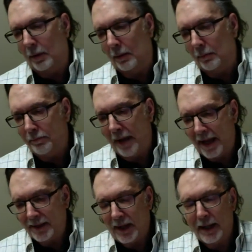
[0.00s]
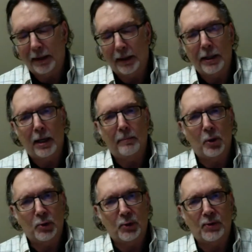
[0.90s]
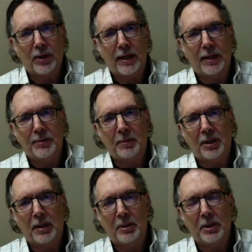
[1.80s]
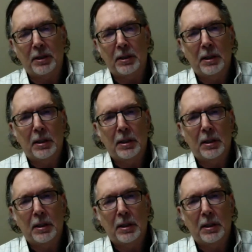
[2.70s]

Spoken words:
bass angling on Moses Lake is becoming